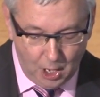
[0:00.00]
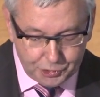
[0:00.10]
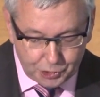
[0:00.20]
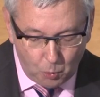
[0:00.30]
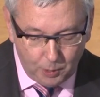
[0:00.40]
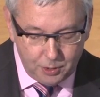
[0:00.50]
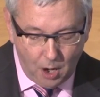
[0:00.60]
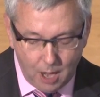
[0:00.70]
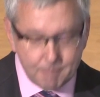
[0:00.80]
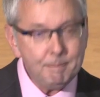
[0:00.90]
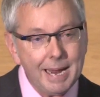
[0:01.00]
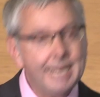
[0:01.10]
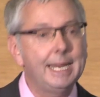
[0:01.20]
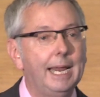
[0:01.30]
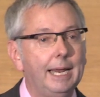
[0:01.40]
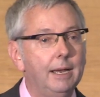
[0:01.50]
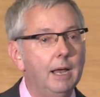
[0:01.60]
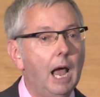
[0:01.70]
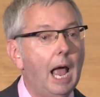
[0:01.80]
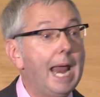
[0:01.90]
So we're not making
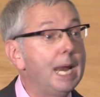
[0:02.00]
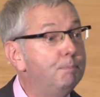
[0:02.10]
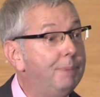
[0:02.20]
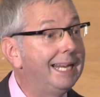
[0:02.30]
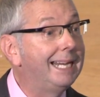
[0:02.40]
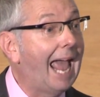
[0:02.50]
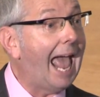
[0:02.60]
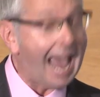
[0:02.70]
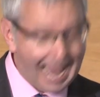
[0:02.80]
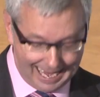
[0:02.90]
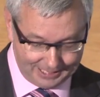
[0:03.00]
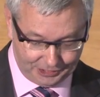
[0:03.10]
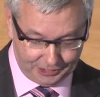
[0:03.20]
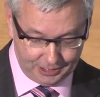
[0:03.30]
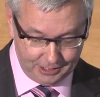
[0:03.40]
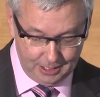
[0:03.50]
a big ask.